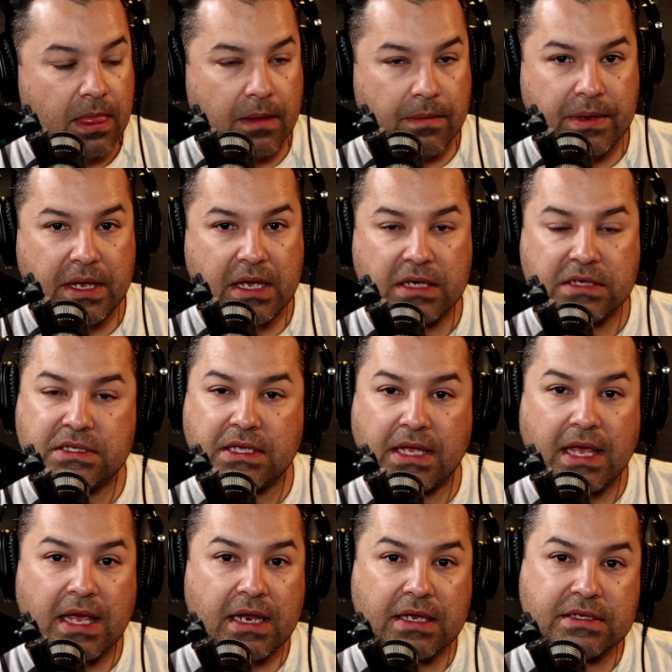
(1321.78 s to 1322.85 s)
Because the
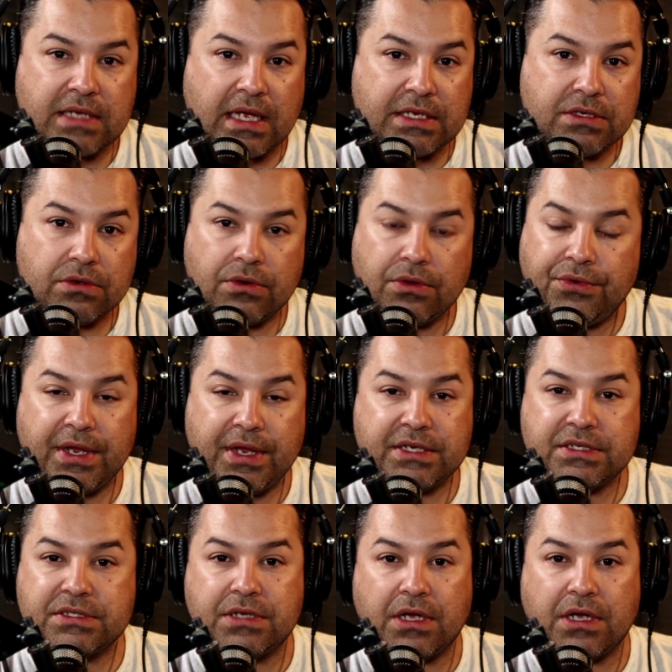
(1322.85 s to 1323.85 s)
kid is like two or three inches